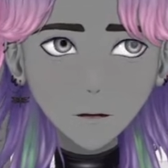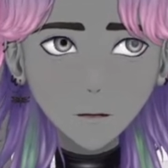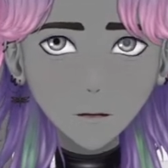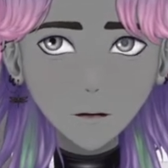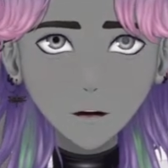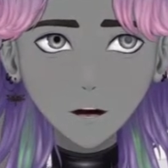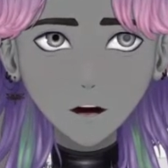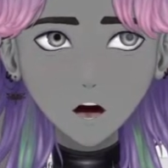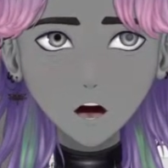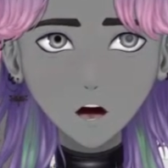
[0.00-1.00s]
Wait,
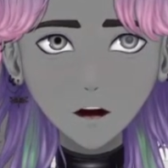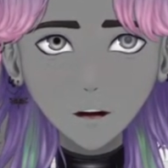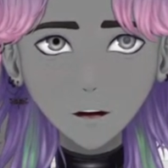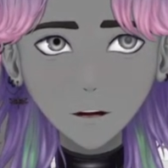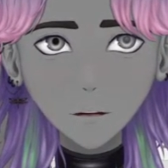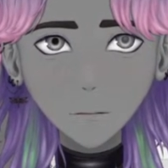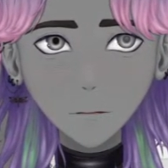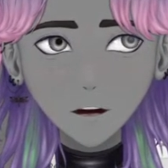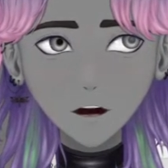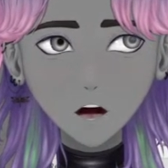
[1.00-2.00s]
that's the wrong
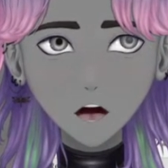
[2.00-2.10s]
thing.